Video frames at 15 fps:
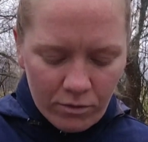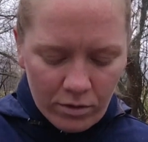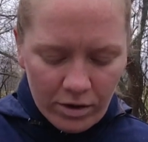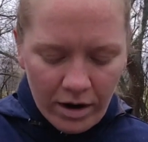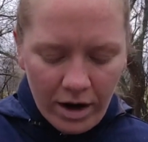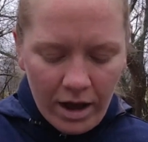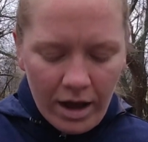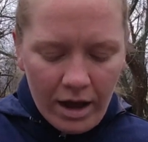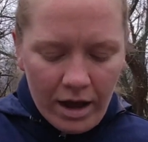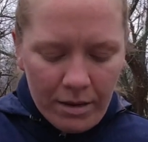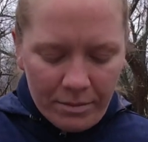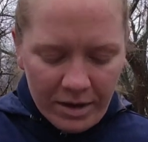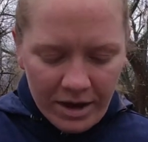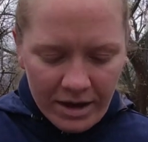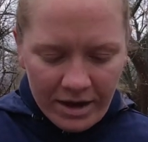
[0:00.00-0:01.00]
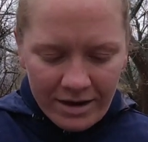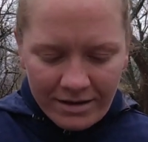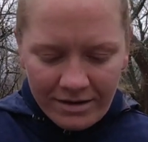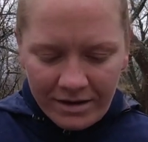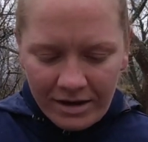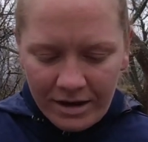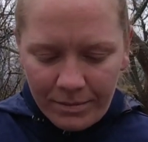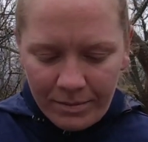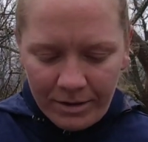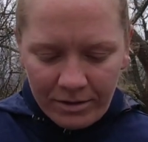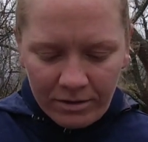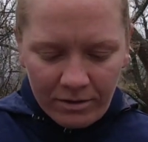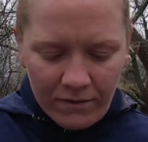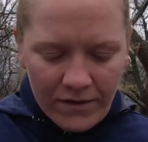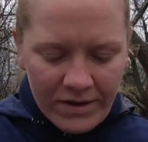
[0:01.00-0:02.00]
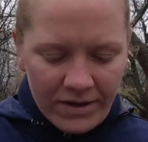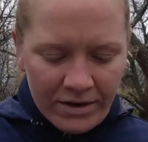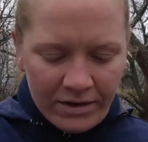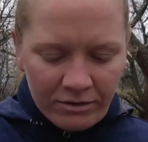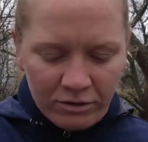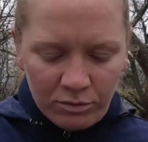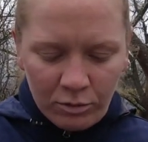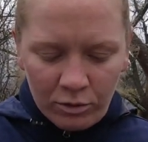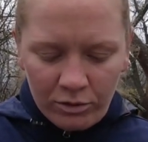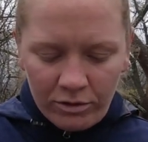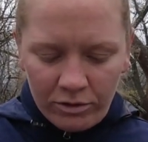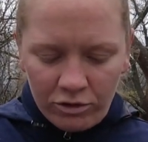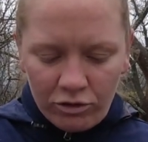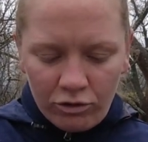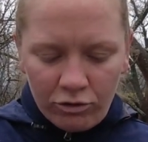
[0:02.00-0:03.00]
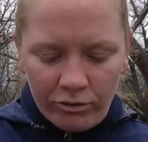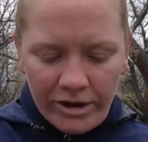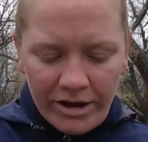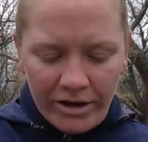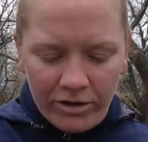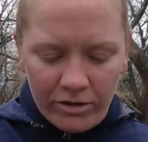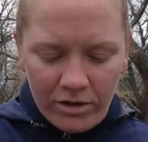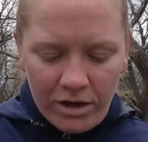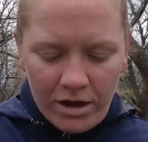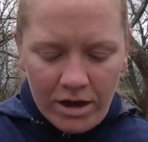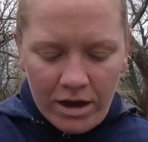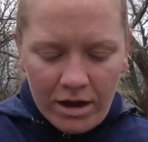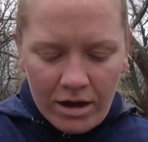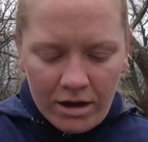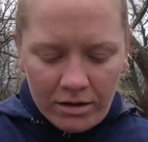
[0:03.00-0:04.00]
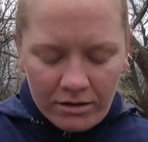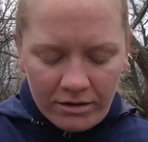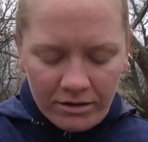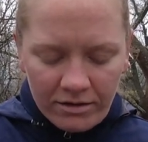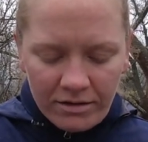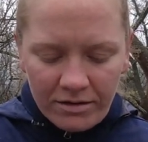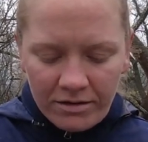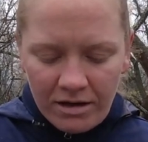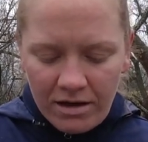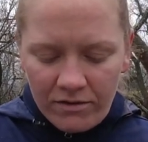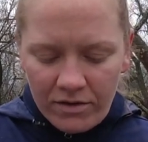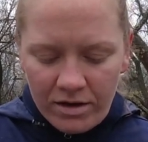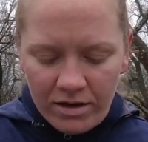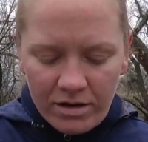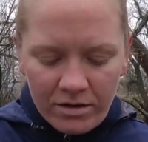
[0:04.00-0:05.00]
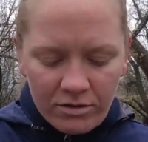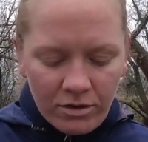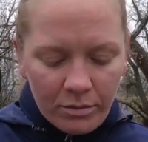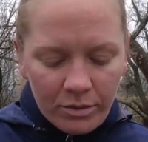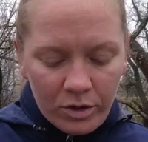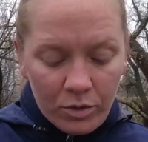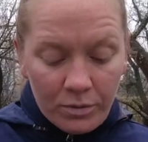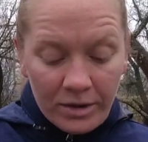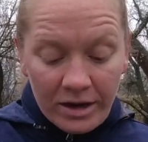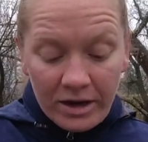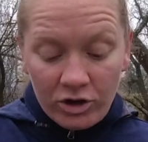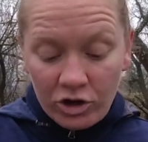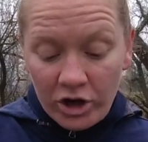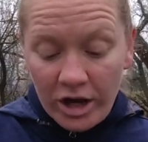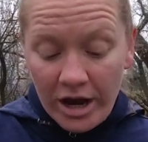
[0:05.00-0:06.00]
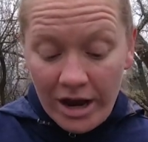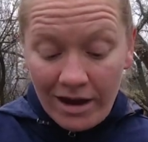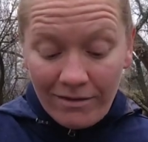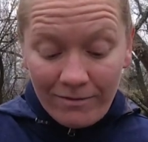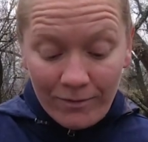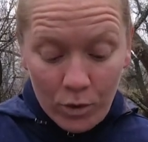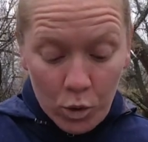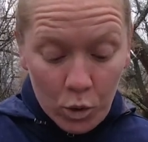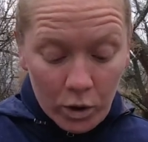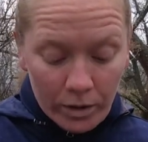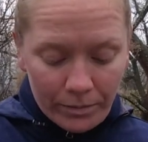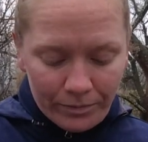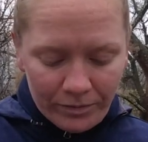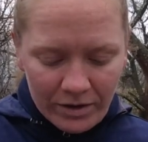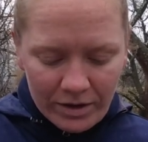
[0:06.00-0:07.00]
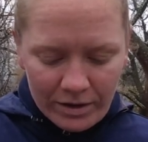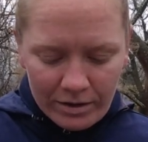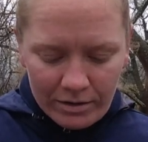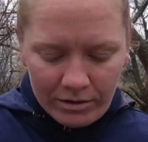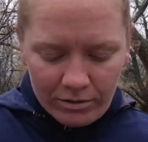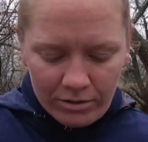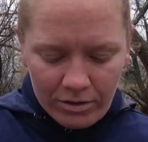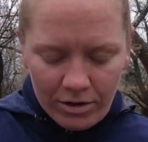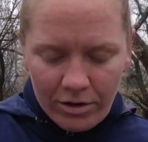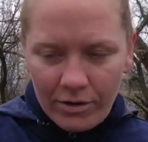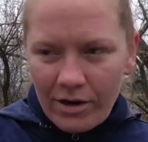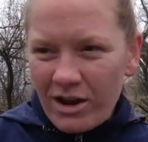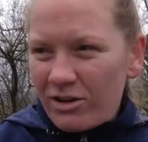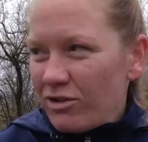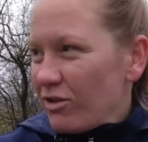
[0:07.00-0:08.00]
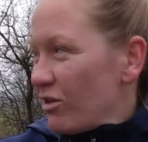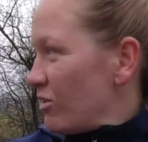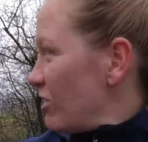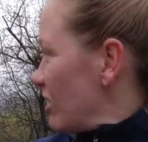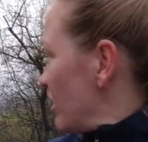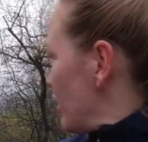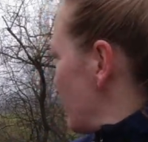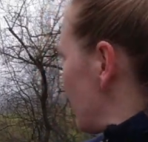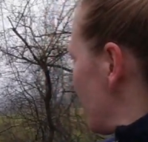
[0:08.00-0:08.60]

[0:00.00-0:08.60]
for PET, Pennsylvania Explorers Trail 67 WPGA 4. So as you